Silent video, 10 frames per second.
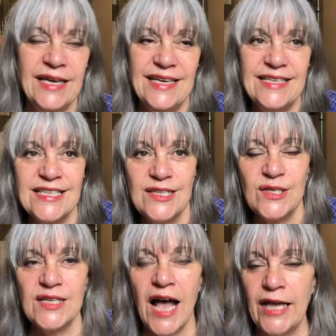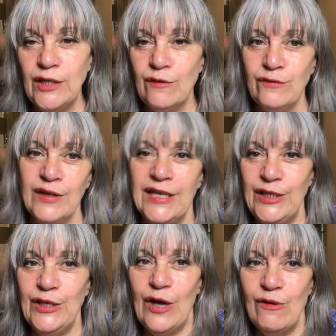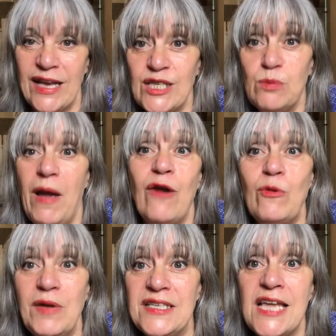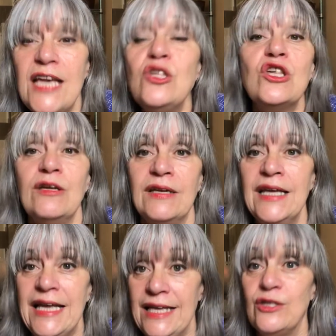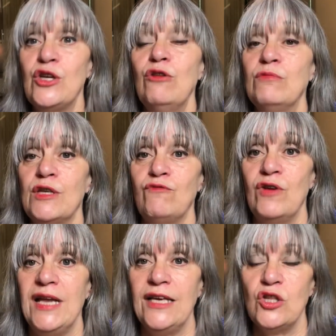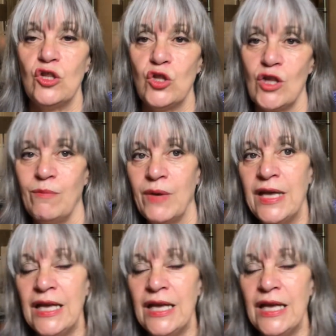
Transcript: into the sign of, you know, experimentation in terms of relationship.